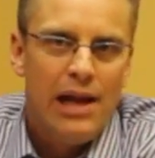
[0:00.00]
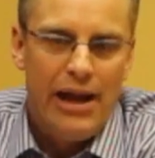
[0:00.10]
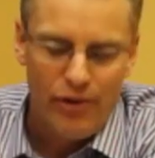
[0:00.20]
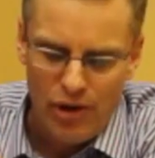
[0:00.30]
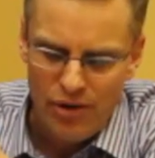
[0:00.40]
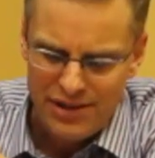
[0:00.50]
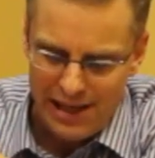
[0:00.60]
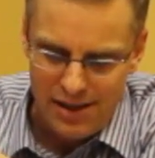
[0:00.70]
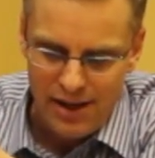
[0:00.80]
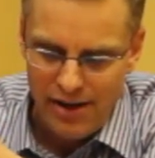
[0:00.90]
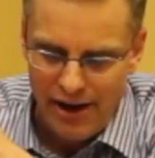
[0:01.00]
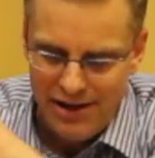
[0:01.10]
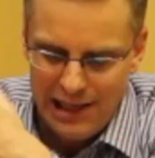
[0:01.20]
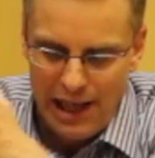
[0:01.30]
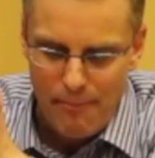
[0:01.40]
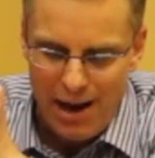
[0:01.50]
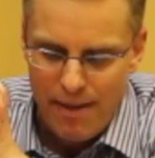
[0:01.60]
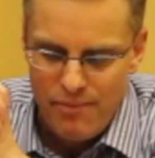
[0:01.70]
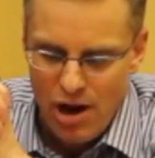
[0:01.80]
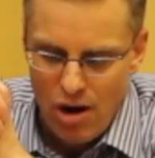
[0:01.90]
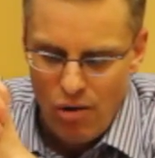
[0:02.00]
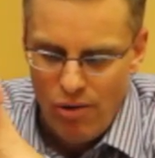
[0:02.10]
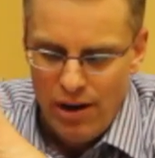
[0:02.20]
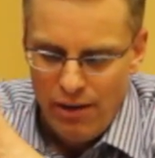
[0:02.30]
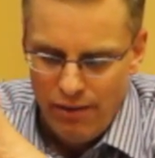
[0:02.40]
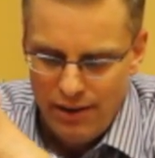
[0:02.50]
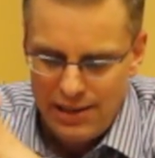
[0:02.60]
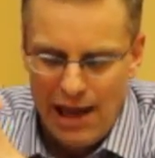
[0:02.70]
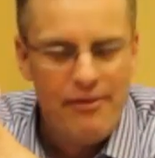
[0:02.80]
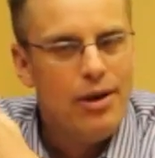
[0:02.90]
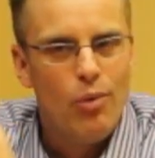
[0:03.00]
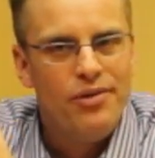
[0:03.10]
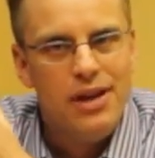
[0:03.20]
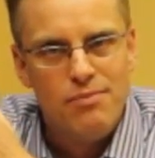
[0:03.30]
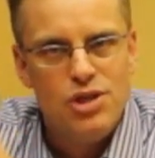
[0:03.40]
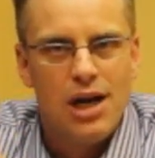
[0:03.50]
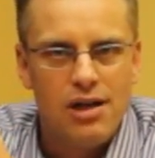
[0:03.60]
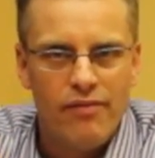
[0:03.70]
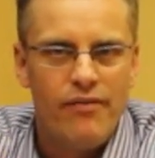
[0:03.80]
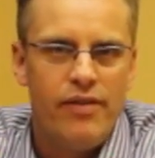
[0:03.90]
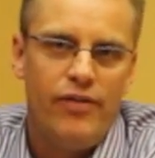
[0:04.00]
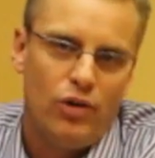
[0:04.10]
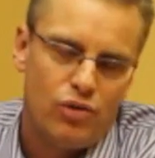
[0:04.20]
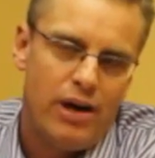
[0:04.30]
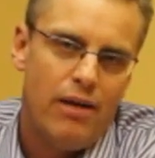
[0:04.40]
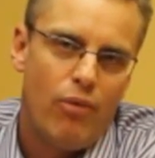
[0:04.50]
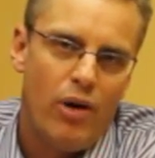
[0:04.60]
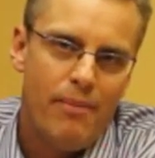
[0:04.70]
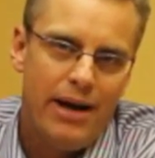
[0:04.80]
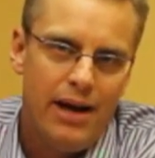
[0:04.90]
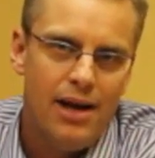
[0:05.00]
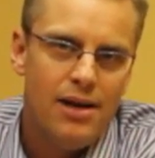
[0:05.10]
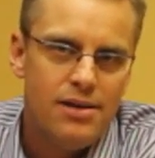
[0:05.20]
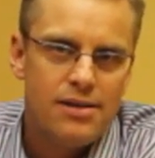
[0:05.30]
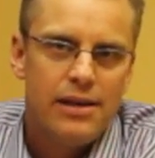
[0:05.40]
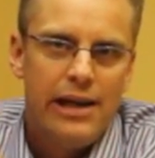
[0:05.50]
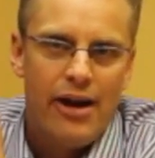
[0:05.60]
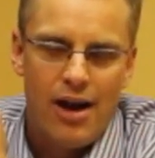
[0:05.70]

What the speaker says: You'll notice I did let Bob know that what the objective of the field training appointment is.